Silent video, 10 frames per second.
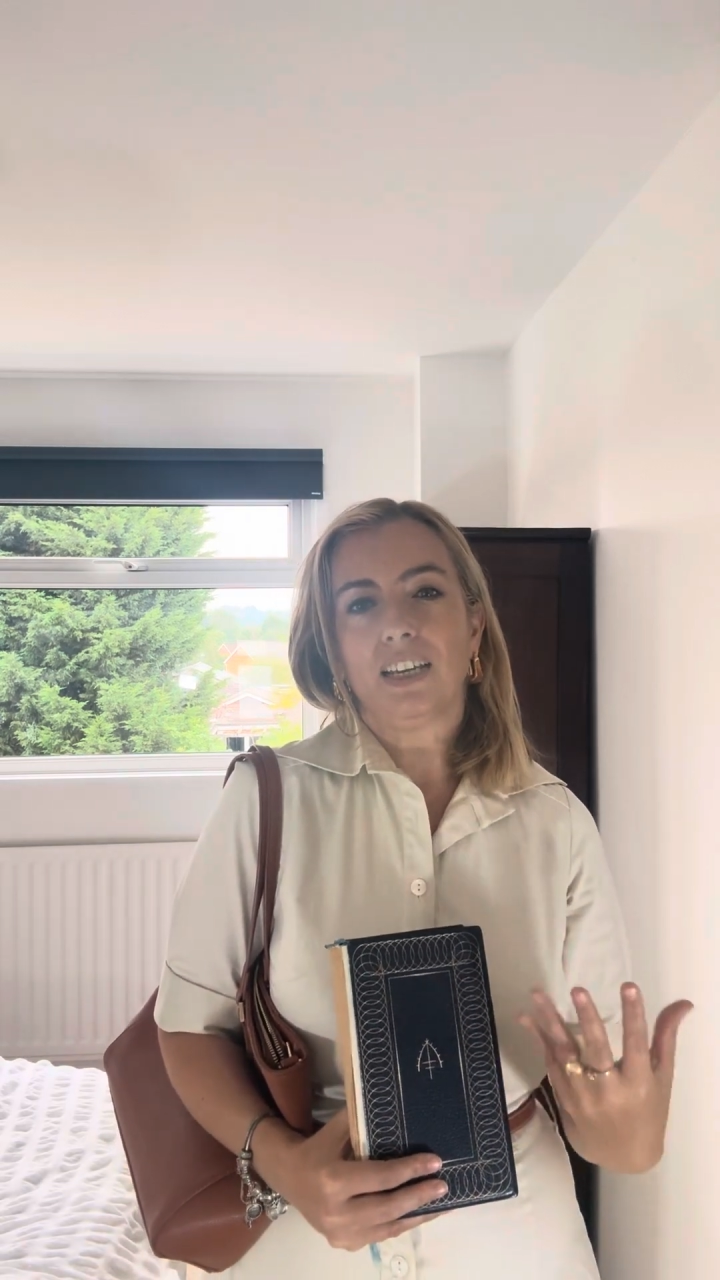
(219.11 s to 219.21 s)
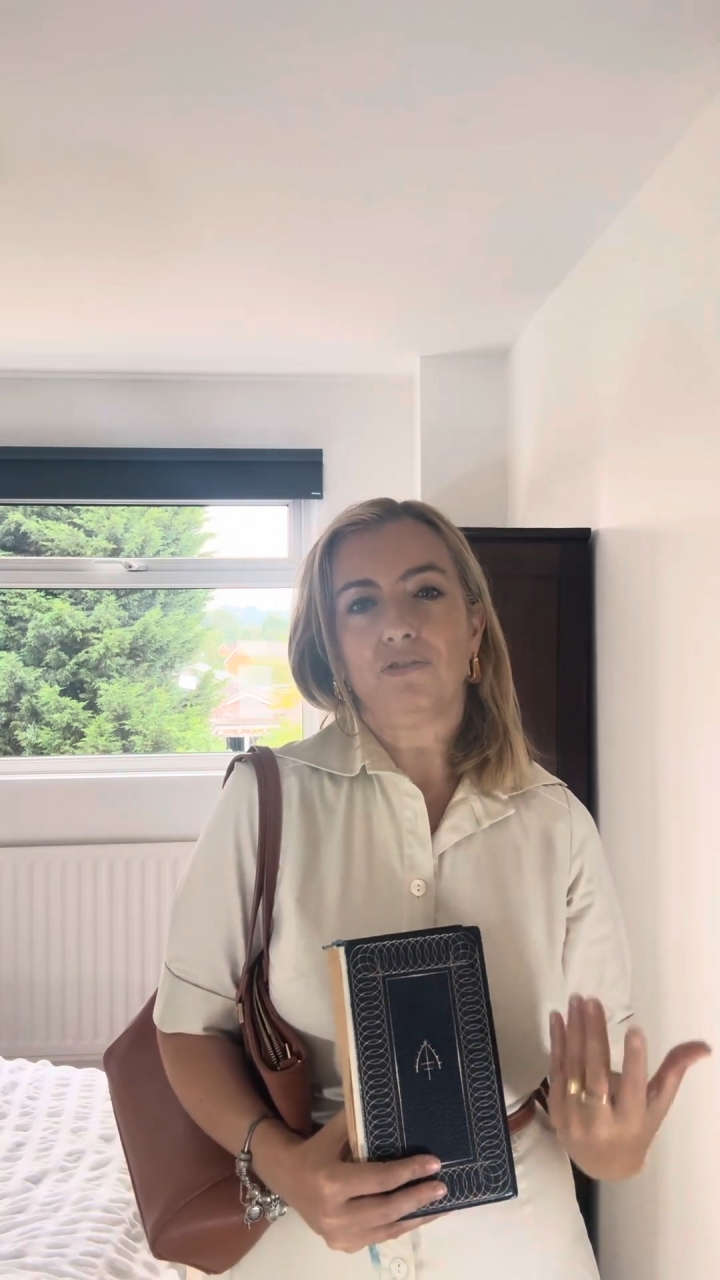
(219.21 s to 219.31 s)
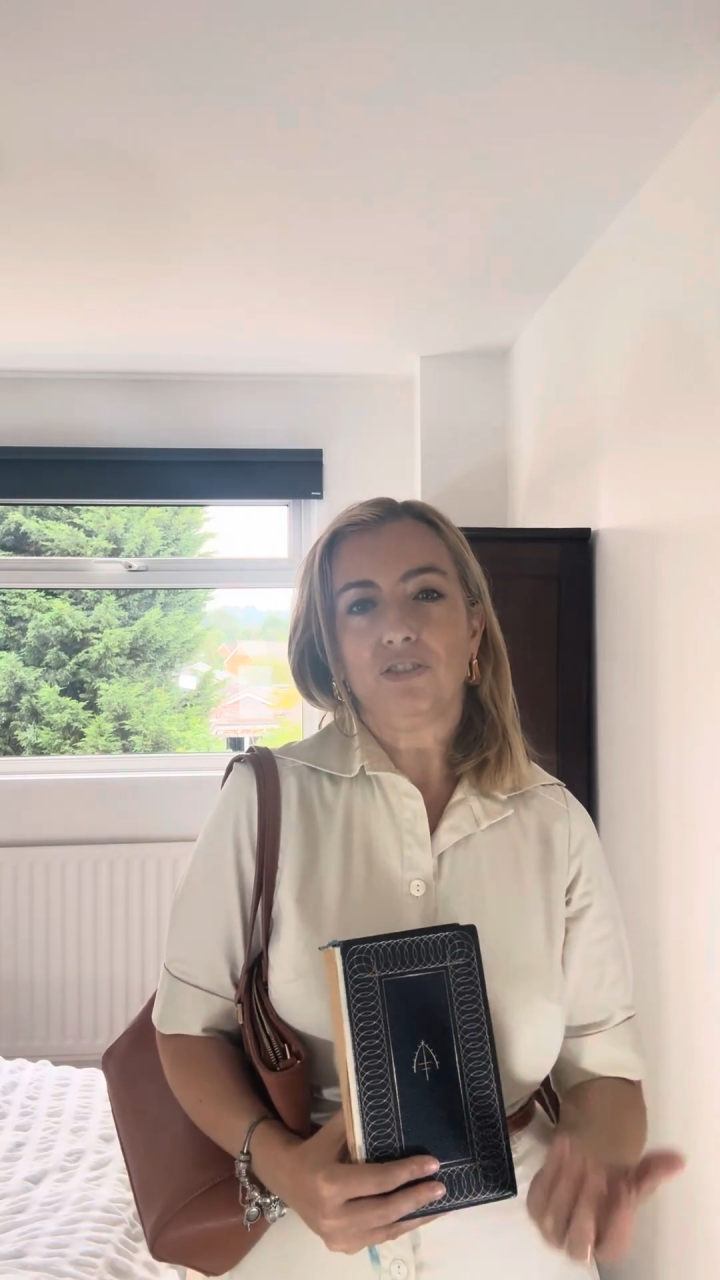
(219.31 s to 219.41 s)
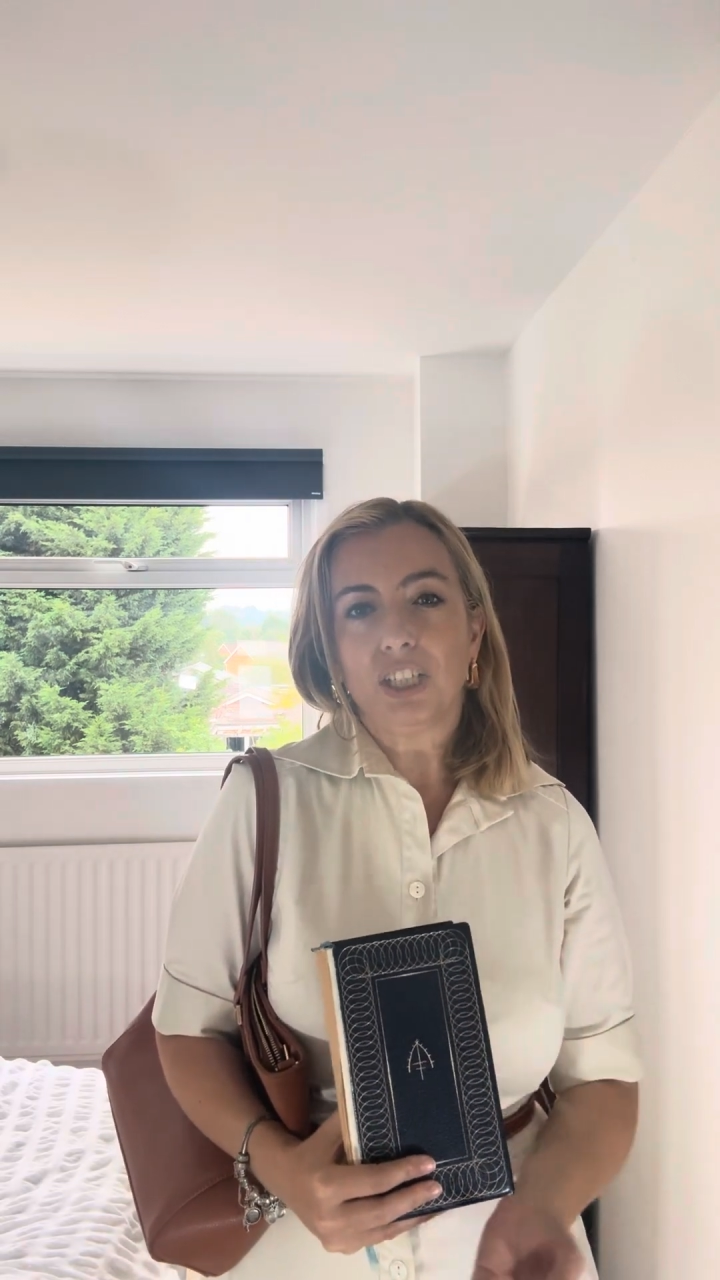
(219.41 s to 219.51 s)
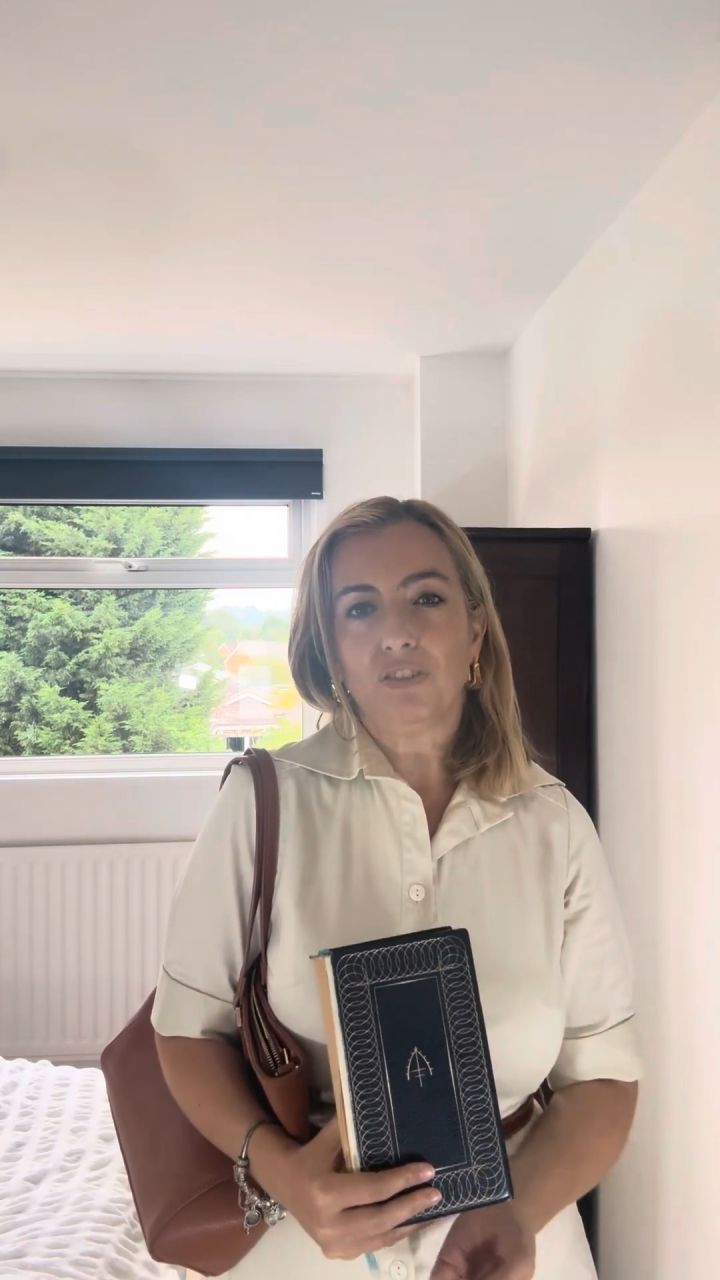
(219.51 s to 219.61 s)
it really